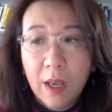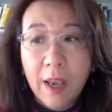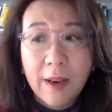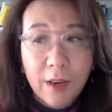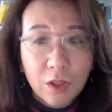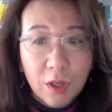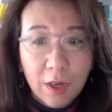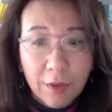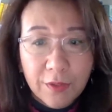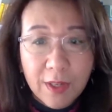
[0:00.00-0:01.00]

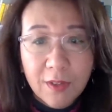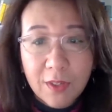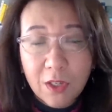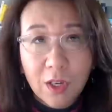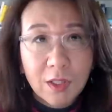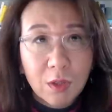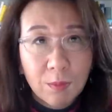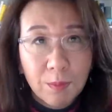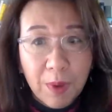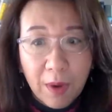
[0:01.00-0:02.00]
initiatives, such as
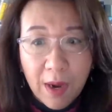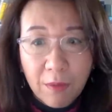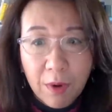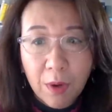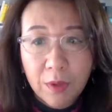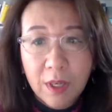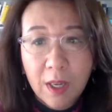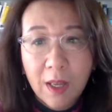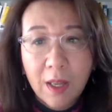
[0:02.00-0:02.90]
Belt and Road,